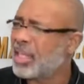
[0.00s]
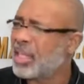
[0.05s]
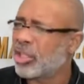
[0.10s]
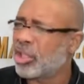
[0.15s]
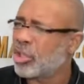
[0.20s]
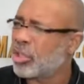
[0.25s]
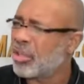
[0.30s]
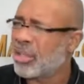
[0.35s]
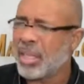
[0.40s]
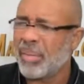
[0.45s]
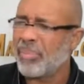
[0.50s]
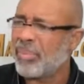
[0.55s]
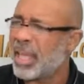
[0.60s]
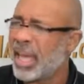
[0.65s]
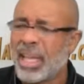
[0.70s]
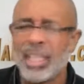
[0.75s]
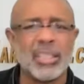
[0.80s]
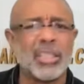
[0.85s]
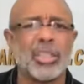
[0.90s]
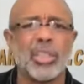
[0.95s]
Them
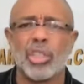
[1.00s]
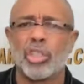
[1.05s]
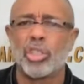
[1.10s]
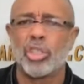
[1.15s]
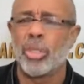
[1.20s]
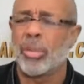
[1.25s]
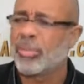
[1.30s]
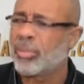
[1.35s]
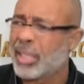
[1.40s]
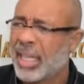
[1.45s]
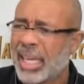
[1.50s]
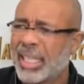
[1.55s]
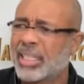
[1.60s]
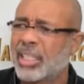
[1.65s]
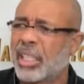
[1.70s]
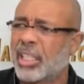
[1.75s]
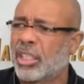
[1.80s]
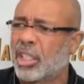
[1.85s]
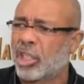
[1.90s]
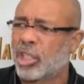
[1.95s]
things
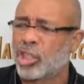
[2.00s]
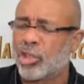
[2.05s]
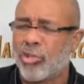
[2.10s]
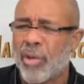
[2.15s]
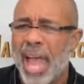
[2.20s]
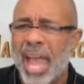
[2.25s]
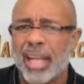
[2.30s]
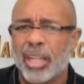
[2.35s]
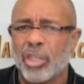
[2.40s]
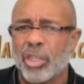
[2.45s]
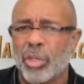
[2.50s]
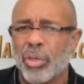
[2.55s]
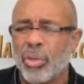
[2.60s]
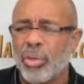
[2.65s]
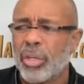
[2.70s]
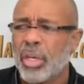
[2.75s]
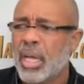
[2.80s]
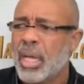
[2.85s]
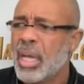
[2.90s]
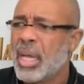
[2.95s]
that distract
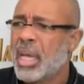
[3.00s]
you.